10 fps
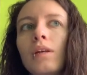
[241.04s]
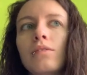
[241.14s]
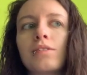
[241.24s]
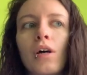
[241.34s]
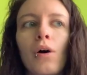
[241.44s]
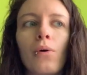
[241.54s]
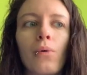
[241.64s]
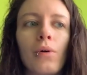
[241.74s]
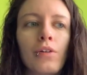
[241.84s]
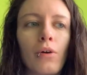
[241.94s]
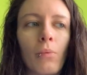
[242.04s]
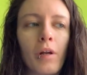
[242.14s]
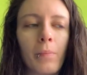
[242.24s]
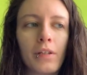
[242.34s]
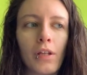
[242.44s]
So you'll
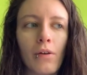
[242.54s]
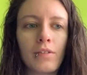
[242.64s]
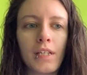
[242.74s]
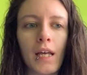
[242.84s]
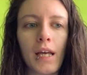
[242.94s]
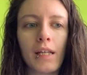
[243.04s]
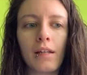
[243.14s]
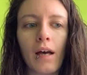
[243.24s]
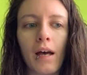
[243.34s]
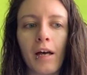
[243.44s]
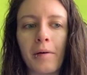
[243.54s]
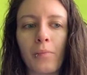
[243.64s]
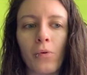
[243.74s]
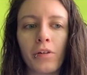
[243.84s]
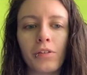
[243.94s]
want to put those in
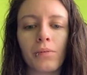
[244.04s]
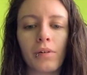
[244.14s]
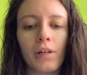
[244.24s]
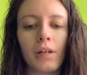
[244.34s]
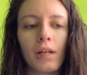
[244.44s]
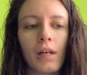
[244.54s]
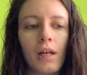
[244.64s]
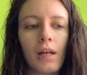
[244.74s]
on your